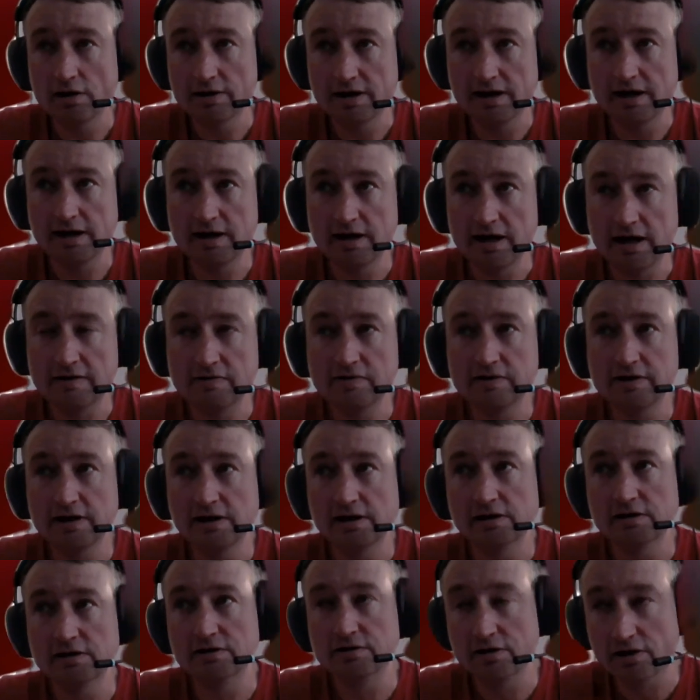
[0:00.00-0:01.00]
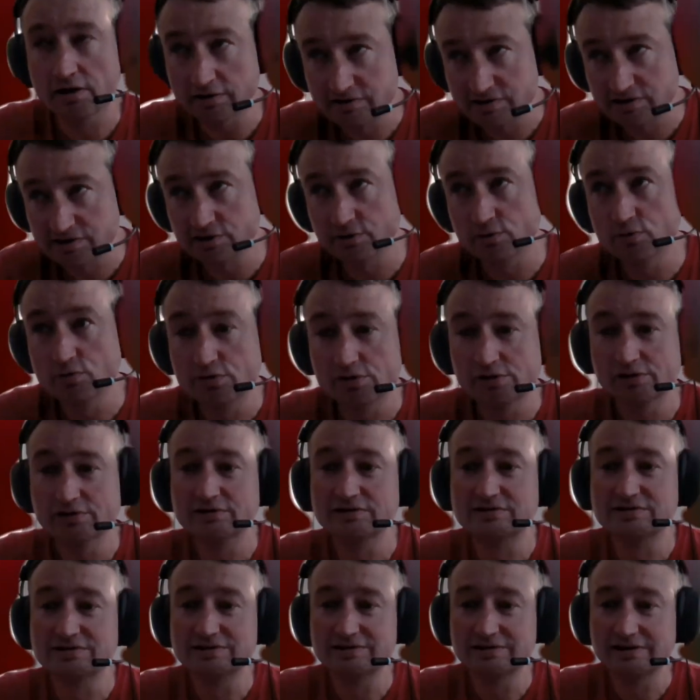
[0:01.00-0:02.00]
in the not so
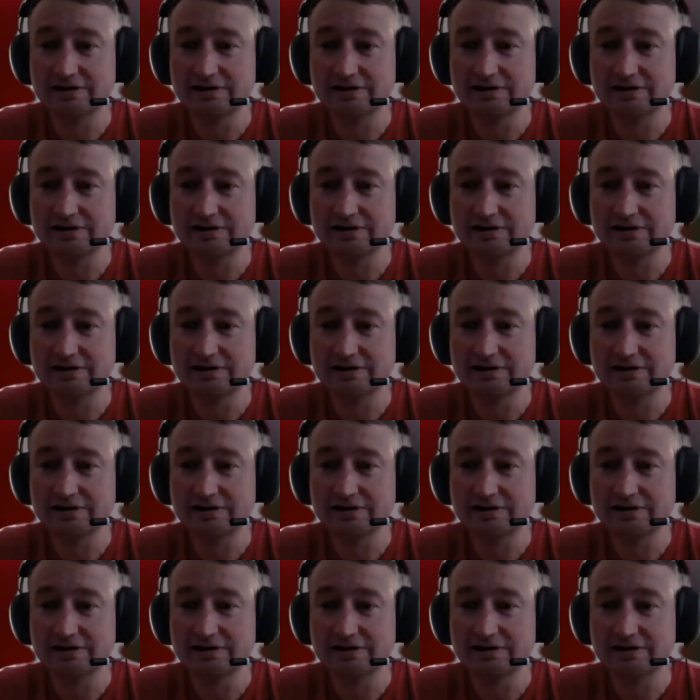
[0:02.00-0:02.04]
good